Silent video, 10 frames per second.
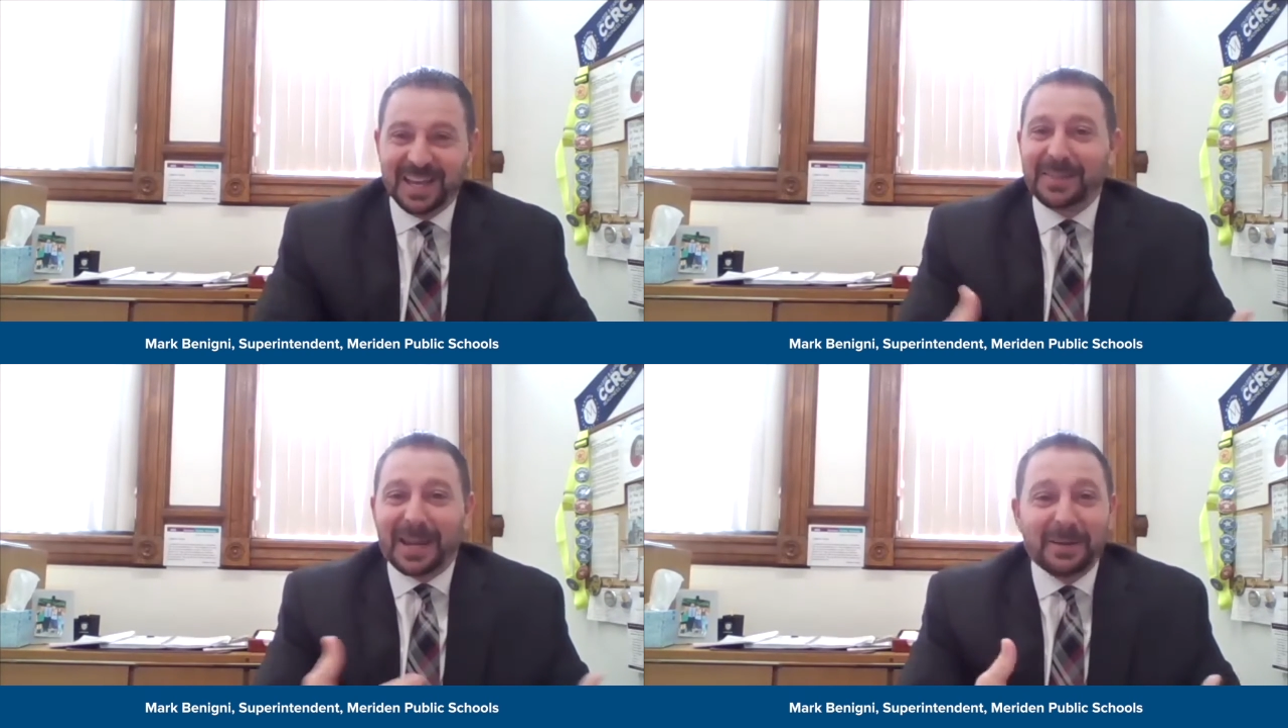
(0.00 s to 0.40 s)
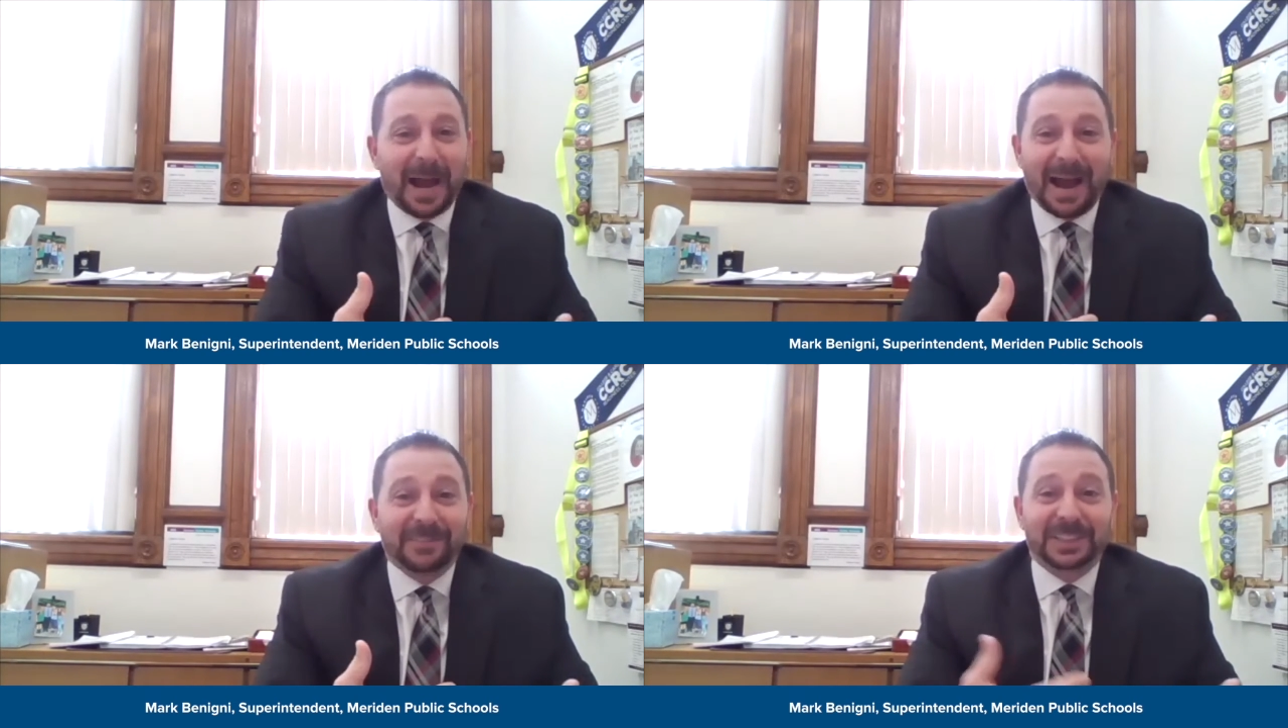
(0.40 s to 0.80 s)
that
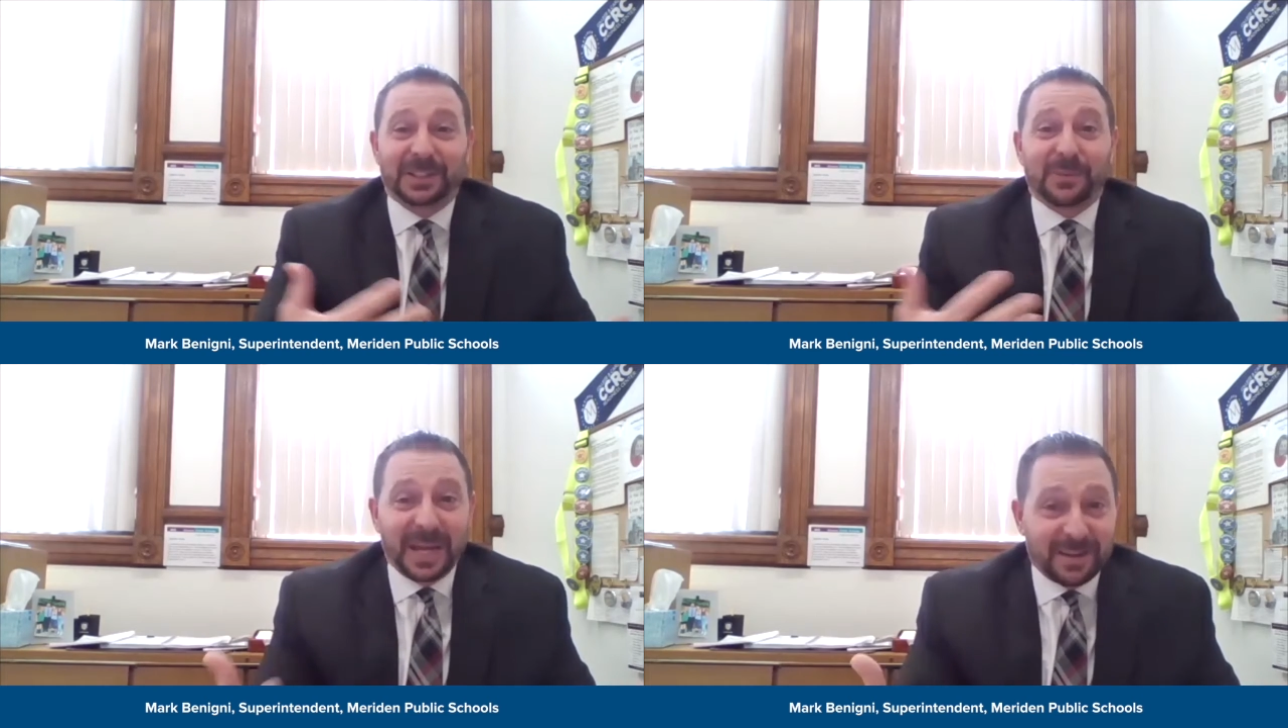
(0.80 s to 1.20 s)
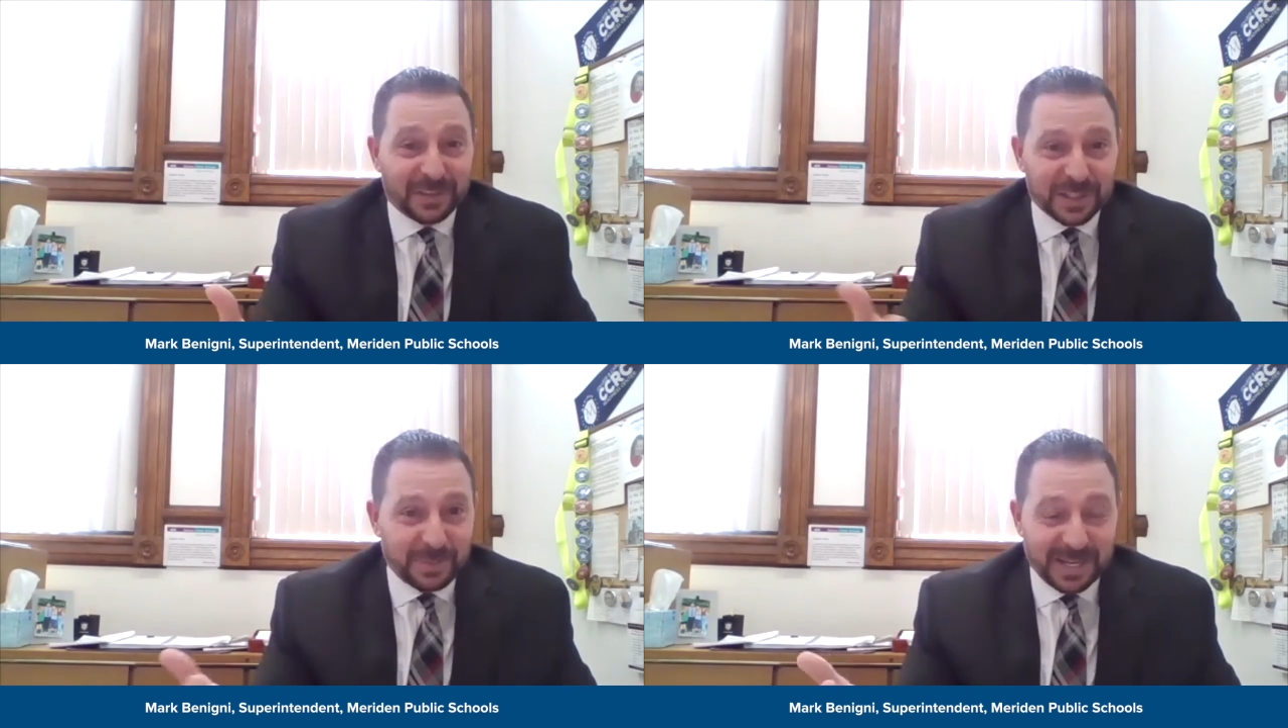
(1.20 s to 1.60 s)
obviously we have
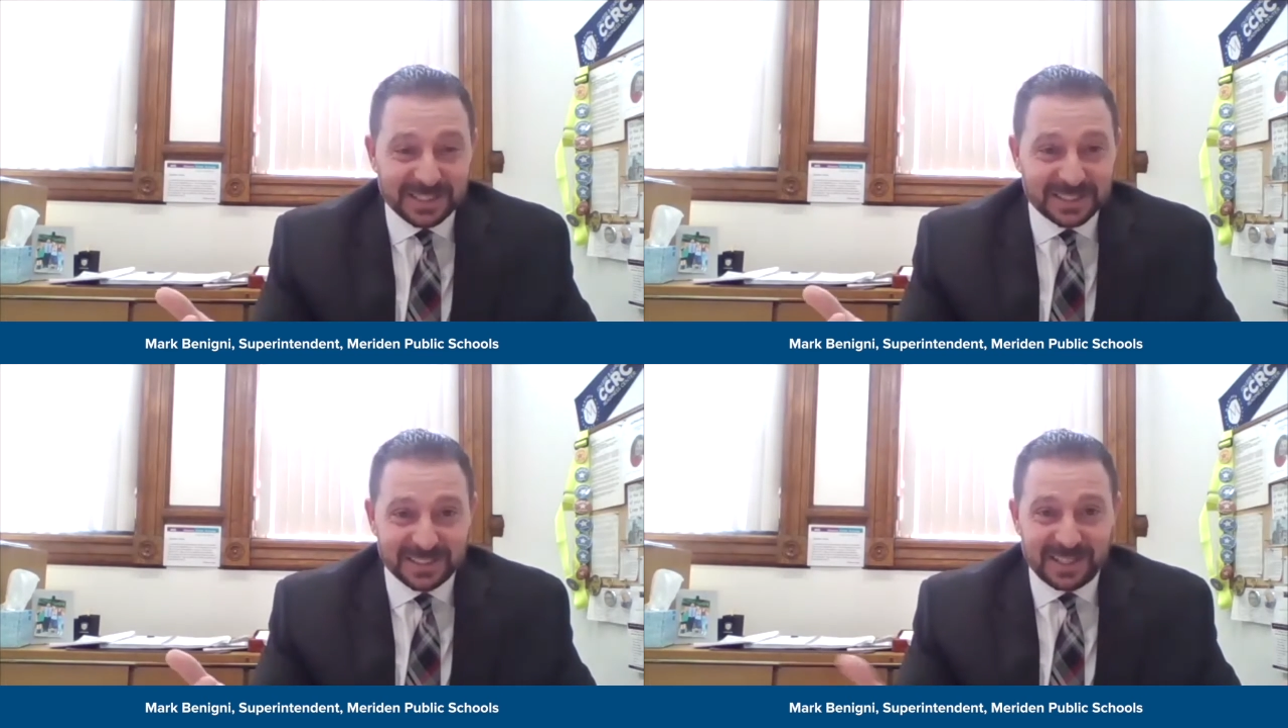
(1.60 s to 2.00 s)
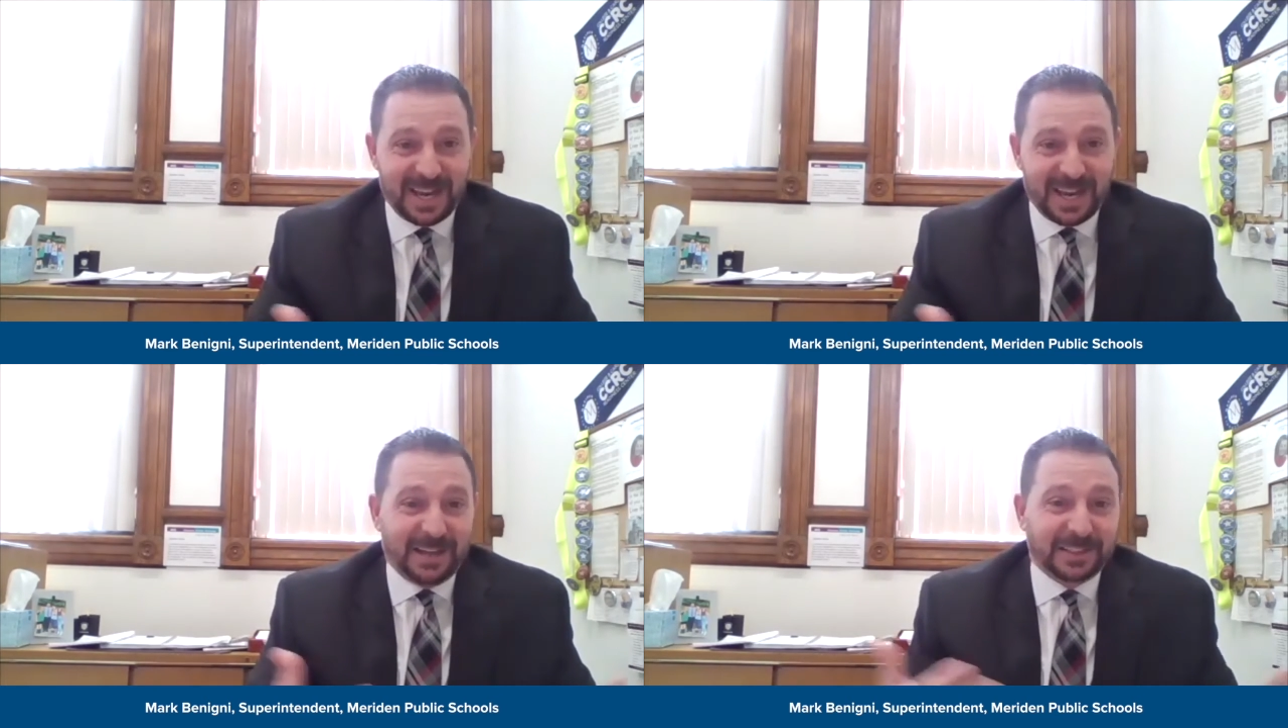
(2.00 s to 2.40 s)
the space
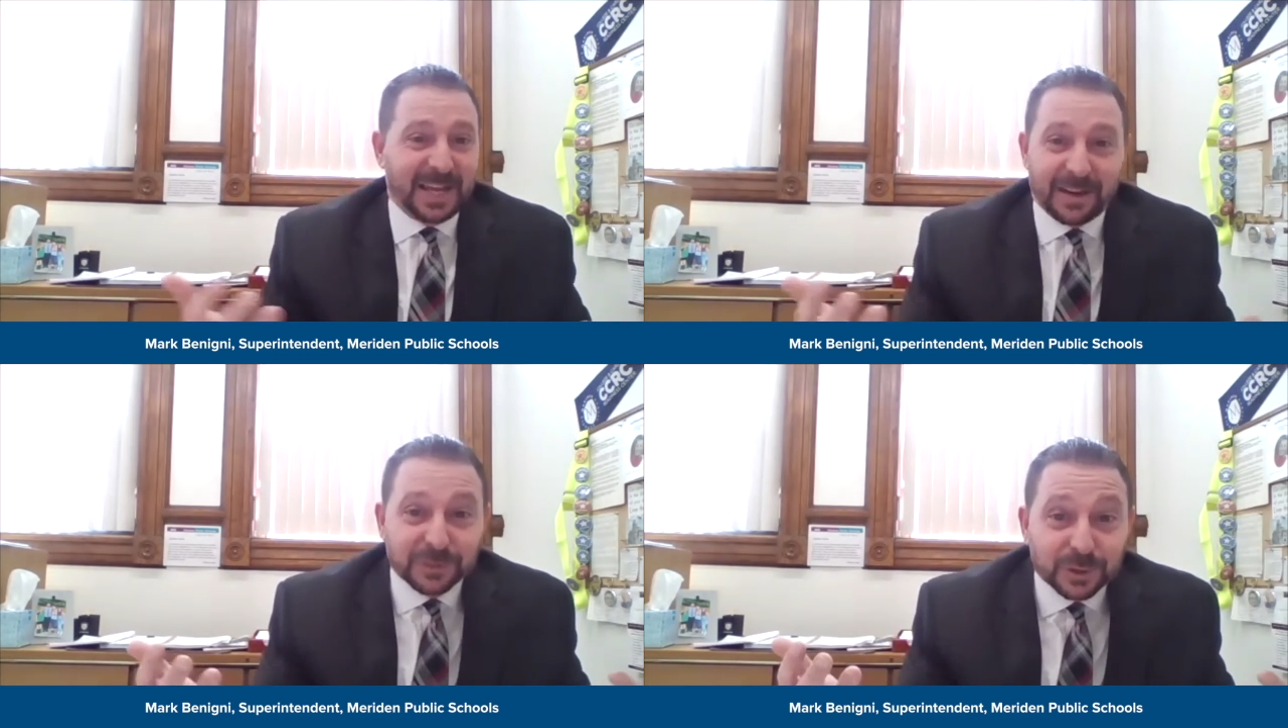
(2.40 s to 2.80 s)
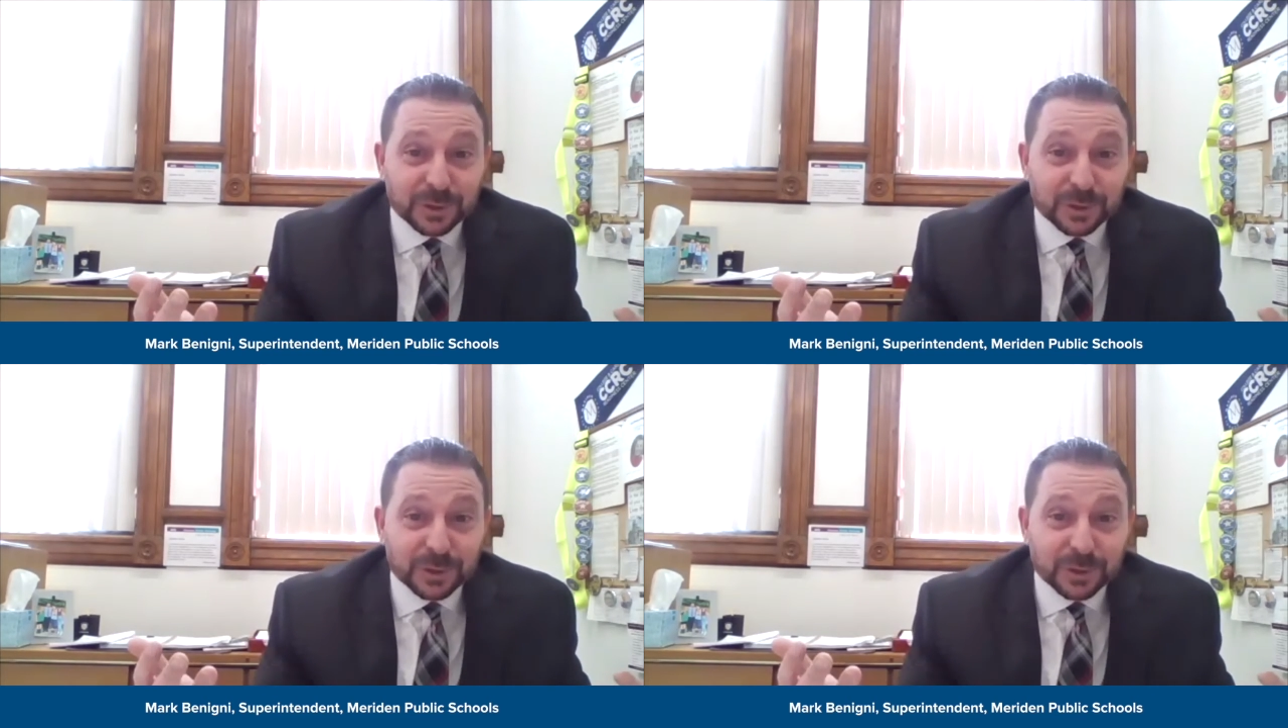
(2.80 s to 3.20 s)
at
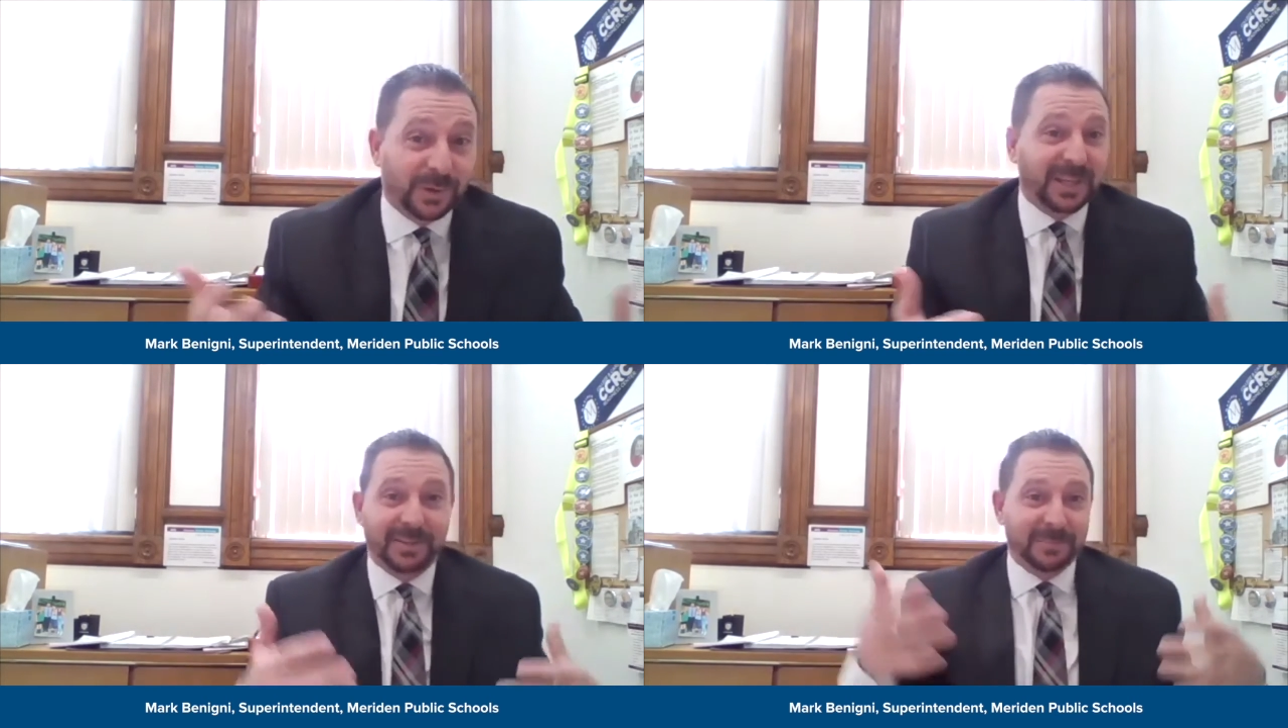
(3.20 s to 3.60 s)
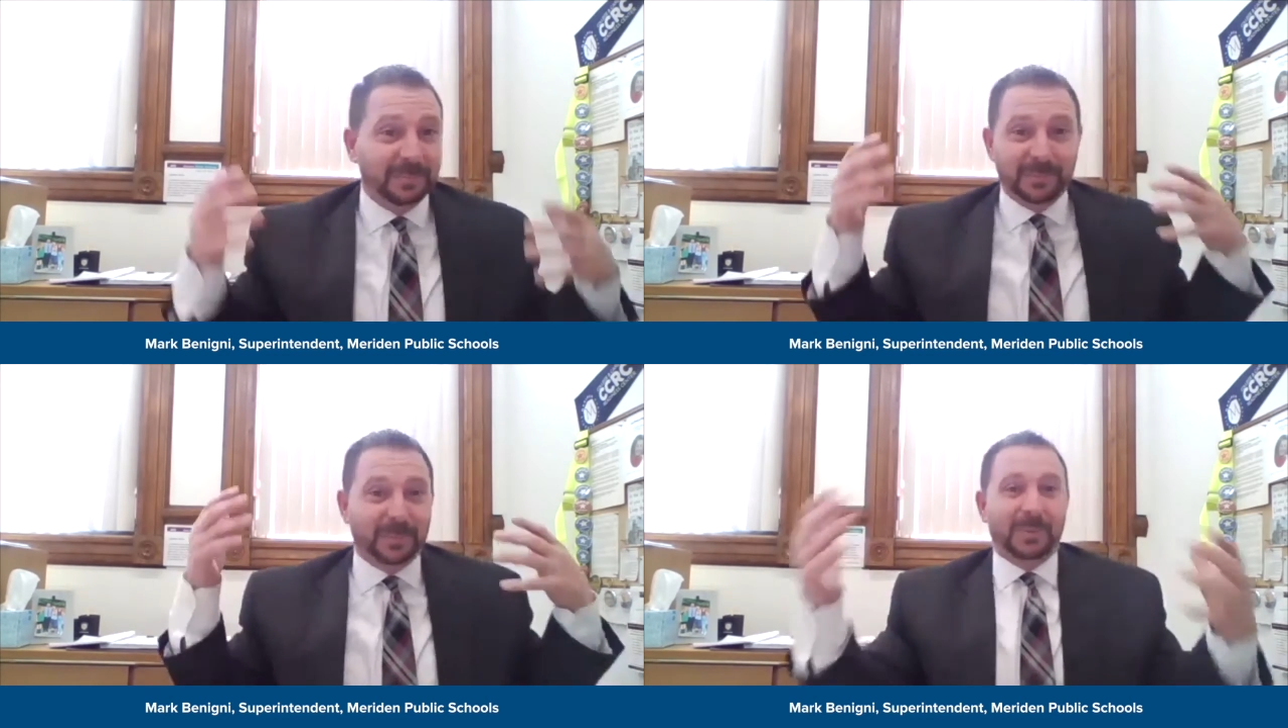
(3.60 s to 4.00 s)
after
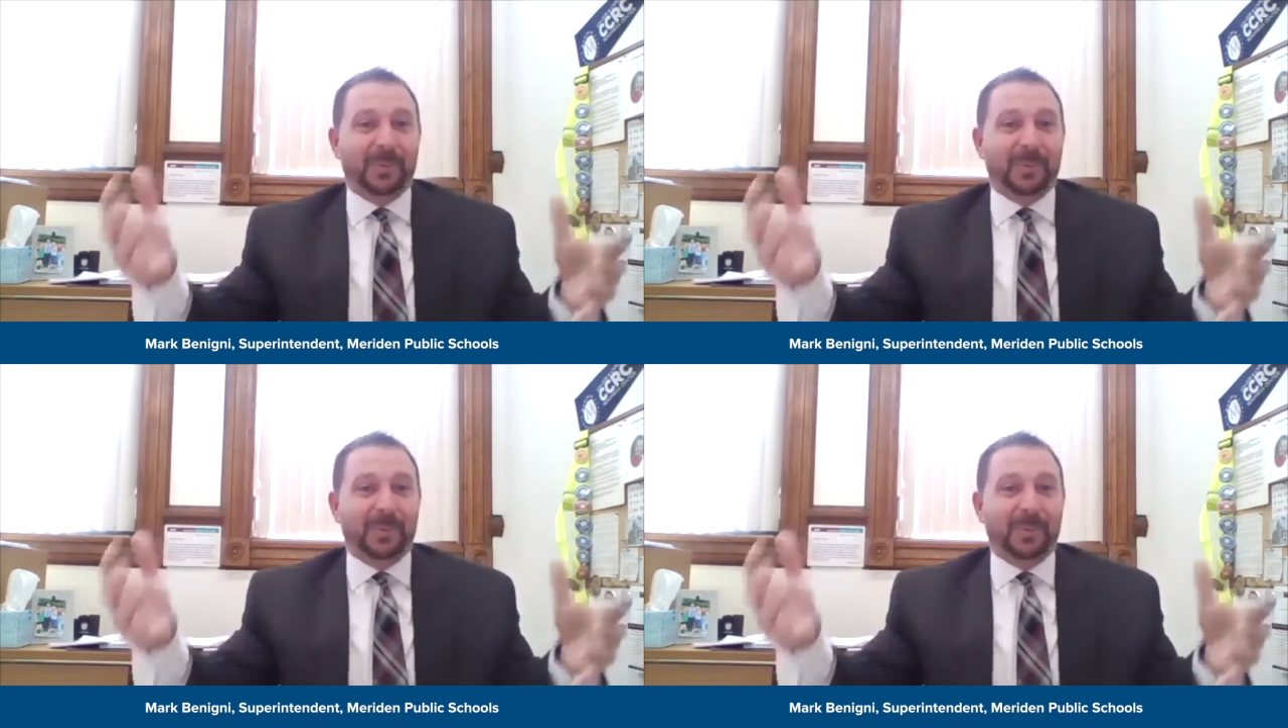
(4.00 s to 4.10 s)
2.30